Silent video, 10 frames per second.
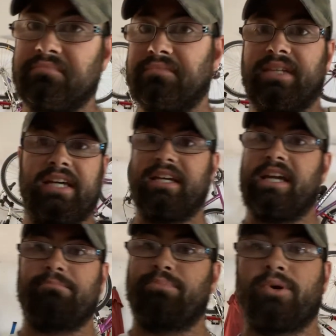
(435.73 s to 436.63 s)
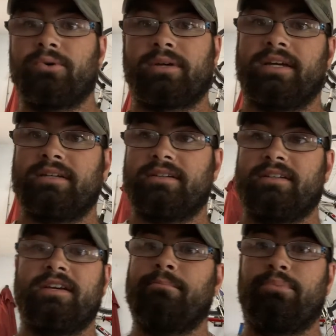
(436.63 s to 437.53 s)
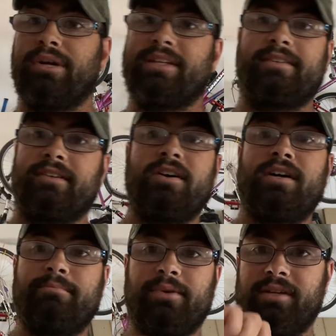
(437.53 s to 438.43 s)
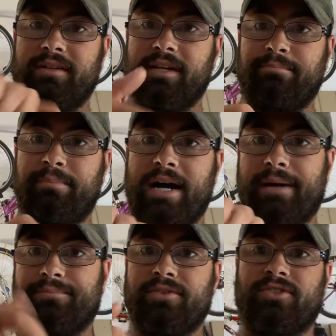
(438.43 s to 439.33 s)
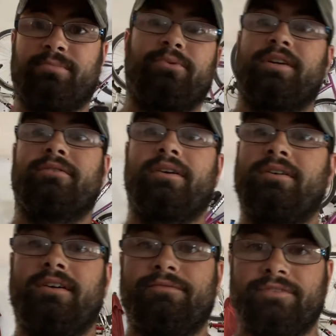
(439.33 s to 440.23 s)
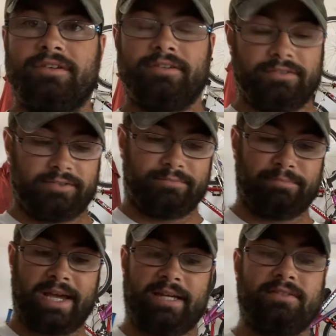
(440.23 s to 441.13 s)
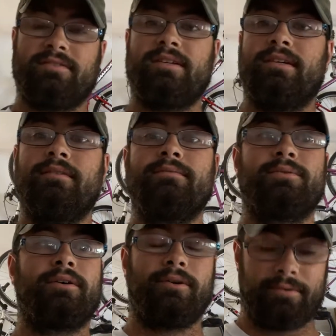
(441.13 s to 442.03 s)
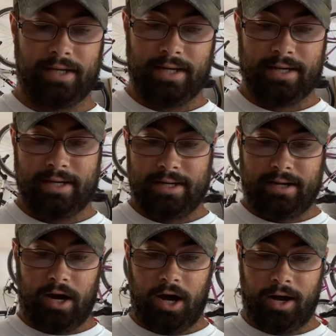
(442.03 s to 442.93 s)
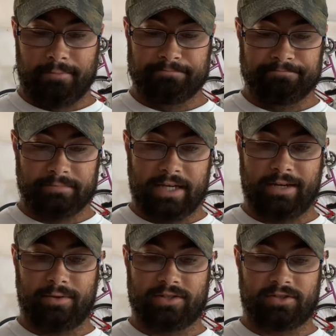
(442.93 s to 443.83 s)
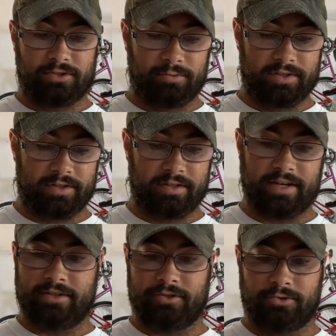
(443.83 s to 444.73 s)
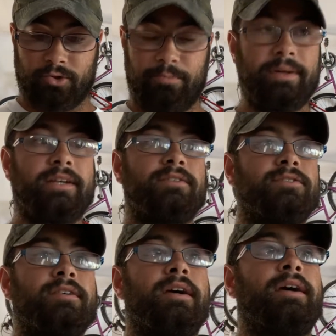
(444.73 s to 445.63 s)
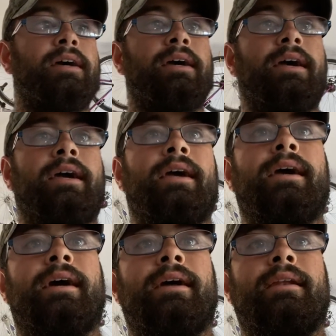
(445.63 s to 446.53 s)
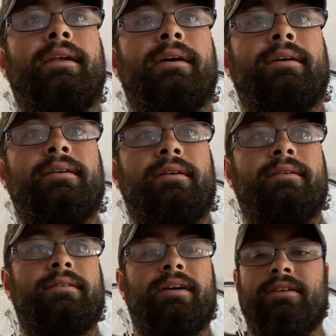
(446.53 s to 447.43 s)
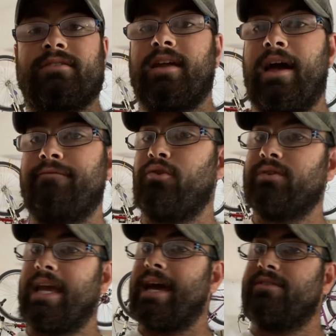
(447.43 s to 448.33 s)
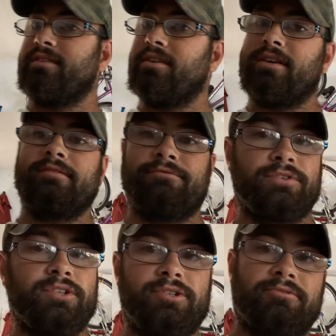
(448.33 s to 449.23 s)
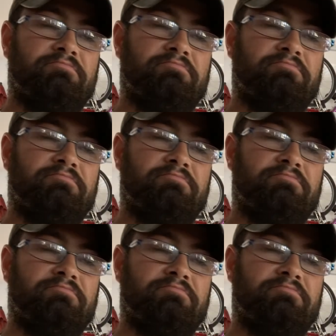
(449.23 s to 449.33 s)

it broke. It didn't break the gun, but it popped the spring right off the magazine. So anyways, this was today's groupings. And like I said, I've only had the gun for,